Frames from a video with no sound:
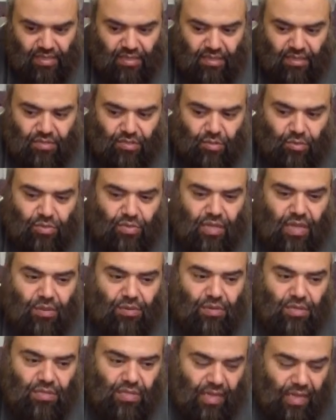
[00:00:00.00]
that shows how
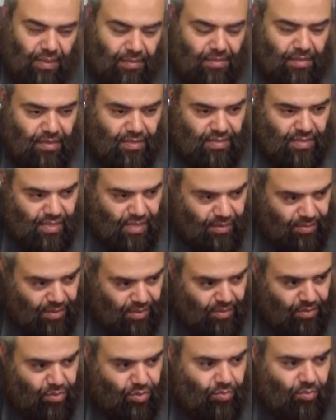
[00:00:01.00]
the Sahaba
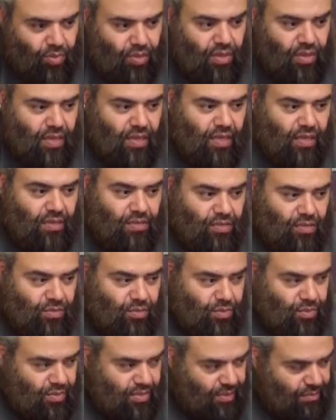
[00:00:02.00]
radiallahu anhum, when they
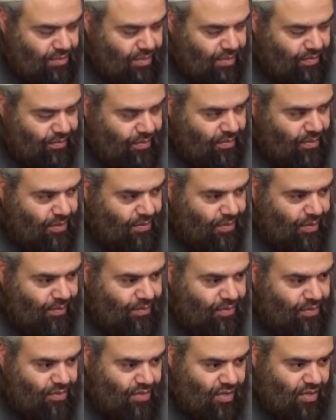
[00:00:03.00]
understood something from the
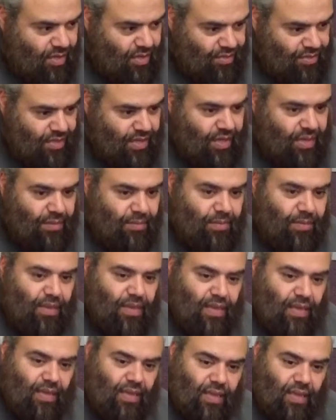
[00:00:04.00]
Prophet sallallahu alaihi wasallam,